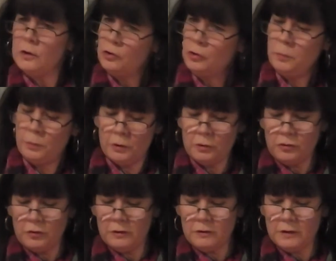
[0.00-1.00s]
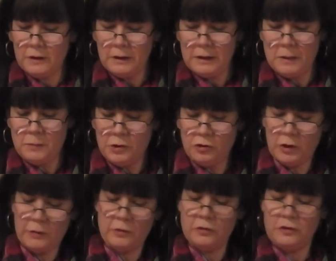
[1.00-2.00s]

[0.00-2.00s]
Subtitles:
Two persons can keep each other